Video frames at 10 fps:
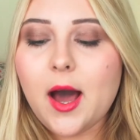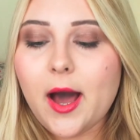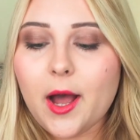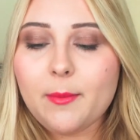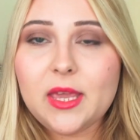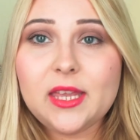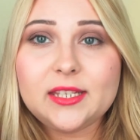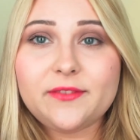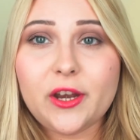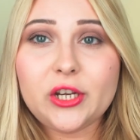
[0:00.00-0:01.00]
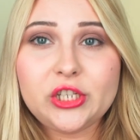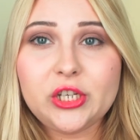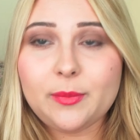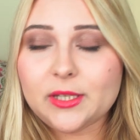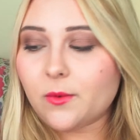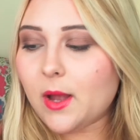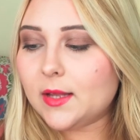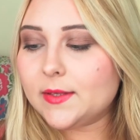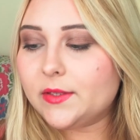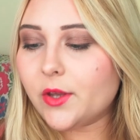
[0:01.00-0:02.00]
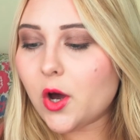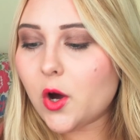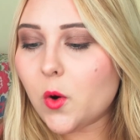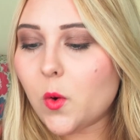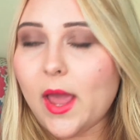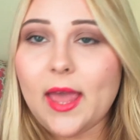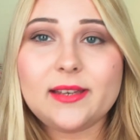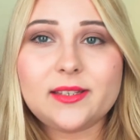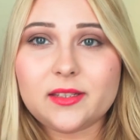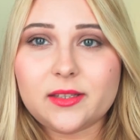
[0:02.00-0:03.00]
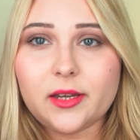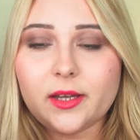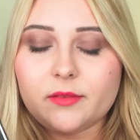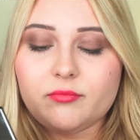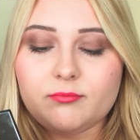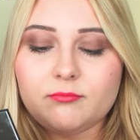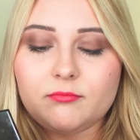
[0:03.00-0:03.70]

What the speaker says: It is very cheap as well, so, and the